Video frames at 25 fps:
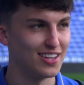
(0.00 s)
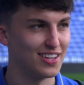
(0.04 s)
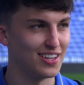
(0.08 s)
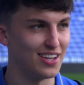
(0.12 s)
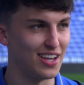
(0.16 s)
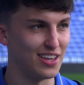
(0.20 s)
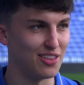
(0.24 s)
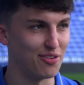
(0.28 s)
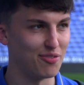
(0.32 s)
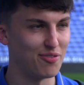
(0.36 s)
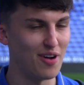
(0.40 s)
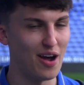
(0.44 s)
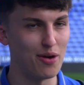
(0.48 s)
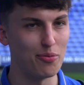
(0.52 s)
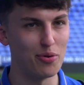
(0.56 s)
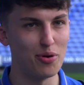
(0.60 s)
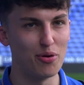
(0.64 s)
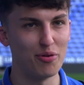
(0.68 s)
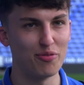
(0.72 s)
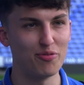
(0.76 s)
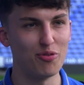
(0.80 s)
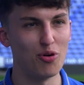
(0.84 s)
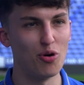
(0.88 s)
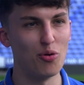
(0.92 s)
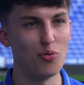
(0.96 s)
Yeah, the fact we were
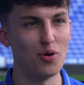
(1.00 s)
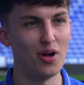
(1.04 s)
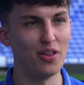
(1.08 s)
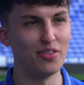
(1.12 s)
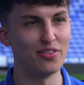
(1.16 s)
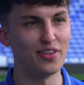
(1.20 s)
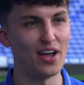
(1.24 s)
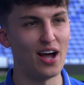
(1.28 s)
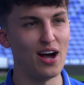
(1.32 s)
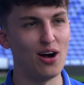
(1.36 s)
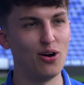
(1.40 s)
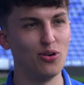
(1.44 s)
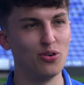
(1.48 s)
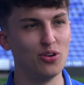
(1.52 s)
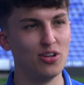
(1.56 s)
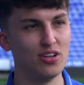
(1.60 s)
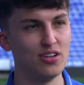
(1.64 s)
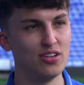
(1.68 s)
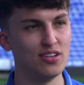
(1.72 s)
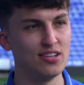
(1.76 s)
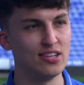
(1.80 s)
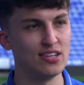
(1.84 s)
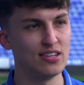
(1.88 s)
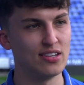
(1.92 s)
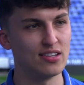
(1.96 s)
4-1 down,
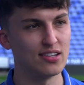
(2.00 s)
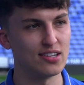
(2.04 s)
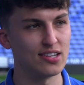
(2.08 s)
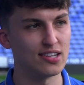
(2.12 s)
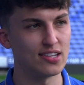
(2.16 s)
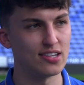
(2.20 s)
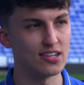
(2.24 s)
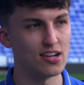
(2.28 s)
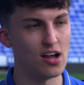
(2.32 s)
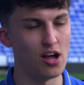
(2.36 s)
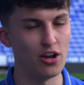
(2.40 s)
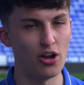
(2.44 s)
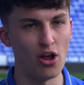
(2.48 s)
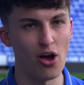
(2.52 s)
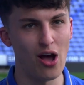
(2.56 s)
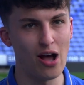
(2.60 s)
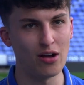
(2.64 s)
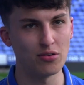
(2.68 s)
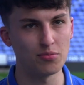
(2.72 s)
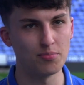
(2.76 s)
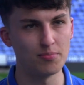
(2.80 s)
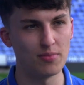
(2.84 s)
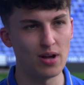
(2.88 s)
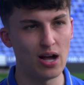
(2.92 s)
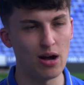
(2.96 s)
and I
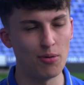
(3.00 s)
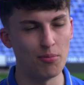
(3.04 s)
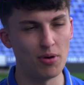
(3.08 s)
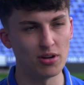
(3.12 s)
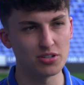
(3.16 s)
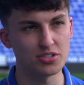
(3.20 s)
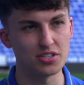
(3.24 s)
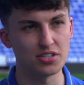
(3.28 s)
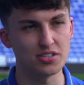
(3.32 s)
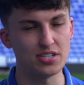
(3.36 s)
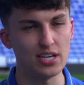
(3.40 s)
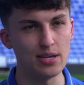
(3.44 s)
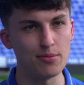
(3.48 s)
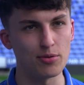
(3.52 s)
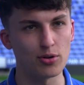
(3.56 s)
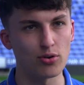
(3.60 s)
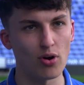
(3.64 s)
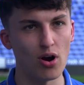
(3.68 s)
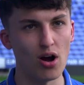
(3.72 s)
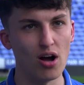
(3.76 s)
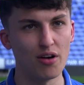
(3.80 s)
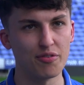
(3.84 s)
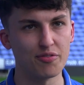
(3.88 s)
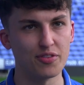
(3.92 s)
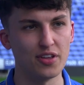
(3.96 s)
know how much the team
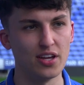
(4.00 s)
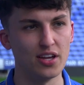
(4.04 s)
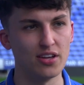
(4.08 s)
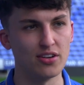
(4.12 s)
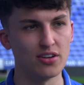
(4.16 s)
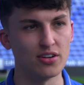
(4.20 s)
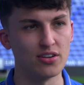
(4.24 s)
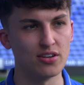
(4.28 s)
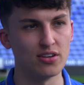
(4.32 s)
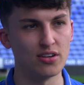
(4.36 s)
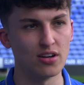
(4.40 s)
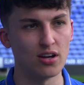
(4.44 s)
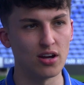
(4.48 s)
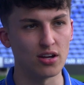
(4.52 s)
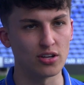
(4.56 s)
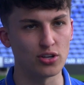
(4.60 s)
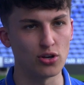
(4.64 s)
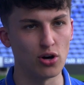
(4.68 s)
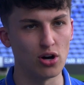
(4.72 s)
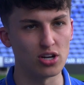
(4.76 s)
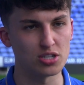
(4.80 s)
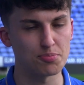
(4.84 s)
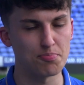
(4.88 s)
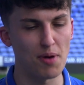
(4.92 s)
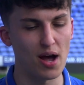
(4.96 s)
grafted and
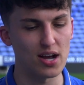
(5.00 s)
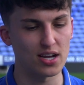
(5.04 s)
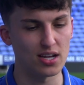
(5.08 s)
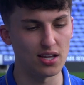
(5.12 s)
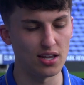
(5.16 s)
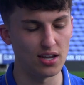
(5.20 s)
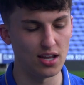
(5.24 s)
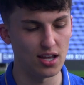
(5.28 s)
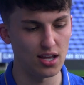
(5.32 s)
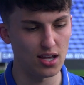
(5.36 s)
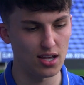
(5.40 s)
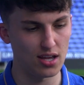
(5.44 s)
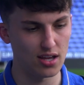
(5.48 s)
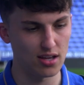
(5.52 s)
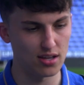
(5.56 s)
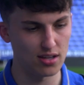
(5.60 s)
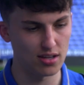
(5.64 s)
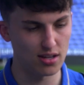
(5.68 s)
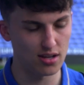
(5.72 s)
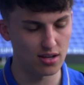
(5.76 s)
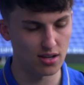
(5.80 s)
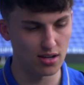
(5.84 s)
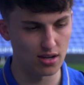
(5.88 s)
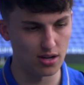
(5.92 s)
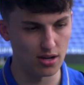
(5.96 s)
got us back in it.
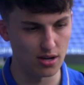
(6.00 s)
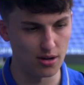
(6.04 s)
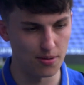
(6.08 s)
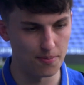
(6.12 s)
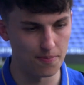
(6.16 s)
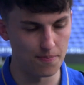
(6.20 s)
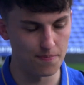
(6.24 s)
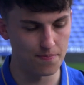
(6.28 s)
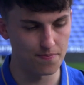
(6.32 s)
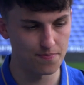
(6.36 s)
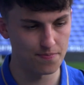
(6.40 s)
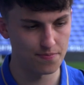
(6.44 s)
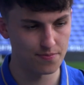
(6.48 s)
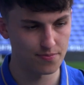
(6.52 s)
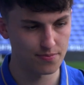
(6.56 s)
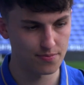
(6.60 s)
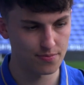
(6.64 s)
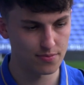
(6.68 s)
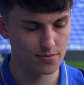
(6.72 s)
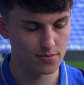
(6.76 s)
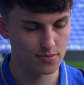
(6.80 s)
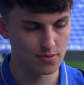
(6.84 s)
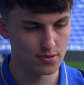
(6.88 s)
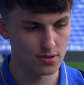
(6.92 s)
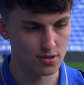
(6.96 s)
In
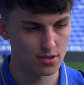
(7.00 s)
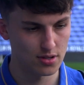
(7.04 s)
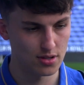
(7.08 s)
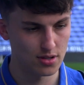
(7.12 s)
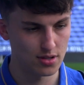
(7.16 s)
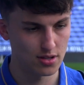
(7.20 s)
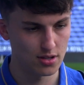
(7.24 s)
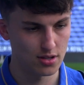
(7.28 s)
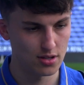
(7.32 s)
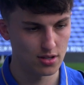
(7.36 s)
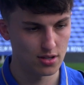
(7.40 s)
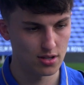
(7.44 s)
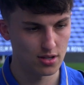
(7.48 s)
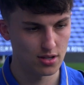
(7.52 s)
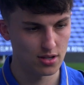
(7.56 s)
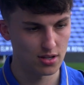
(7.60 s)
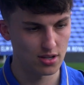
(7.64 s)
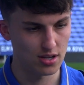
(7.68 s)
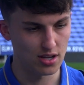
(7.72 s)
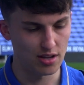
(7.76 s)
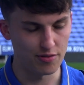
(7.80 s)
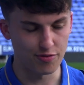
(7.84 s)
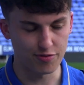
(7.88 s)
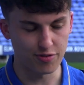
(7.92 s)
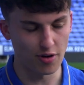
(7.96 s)

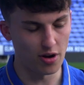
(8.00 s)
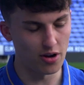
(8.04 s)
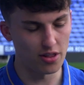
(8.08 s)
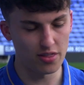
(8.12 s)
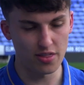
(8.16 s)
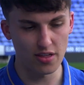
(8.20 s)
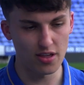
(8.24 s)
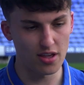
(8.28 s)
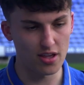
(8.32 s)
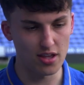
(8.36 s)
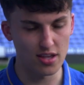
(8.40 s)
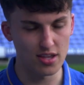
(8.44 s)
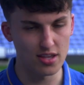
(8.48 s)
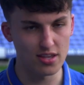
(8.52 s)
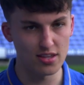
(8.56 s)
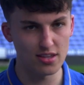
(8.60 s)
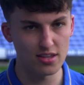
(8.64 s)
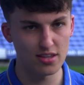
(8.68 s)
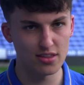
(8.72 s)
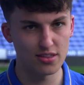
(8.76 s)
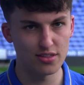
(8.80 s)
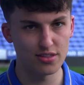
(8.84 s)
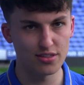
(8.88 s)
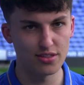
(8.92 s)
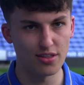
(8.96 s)
front of the
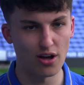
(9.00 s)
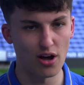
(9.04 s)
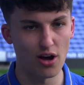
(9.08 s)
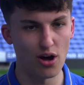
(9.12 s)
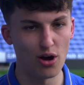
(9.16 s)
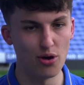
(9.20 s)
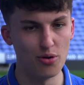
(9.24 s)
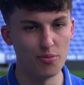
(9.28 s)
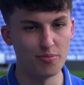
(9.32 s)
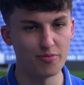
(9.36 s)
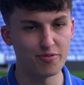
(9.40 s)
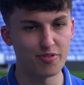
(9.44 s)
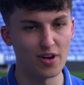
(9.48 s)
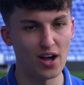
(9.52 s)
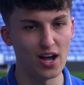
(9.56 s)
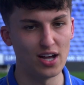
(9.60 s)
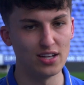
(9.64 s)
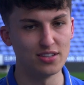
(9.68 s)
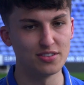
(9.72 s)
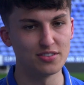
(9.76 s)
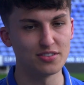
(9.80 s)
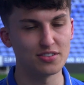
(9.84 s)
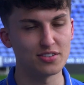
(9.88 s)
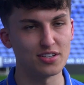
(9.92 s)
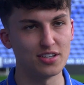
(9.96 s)
home
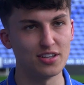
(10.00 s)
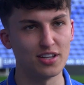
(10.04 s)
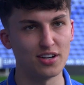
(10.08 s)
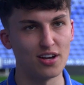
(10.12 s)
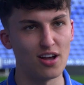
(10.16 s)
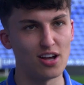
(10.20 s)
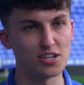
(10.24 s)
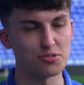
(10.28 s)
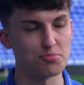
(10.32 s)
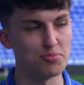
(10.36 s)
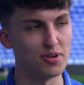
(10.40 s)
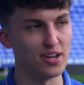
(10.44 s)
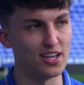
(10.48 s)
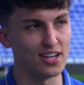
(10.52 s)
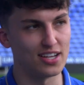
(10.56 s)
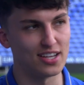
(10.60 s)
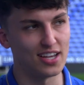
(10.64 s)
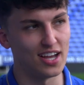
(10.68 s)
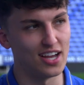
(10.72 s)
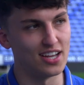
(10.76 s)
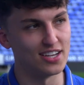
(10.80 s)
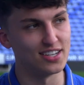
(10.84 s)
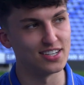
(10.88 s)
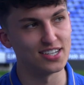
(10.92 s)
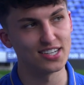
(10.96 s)
fans in the last minute
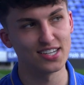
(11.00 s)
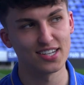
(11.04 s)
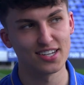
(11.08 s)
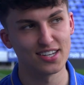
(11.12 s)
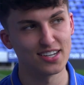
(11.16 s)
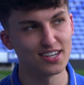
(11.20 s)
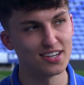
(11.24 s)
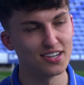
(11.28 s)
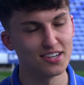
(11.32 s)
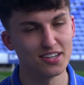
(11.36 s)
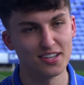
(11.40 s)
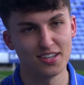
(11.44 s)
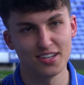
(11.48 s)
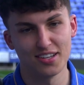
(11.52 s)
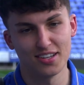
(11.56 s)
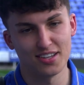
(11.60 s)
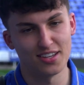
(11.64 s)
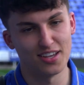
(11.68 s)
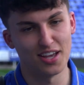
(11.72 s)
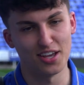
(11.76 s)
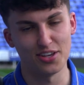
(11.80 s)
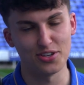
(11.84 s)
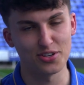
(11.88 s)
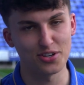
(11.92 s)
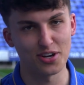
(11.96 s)
again,
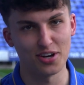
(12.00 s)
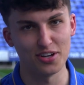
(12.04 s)
yeah,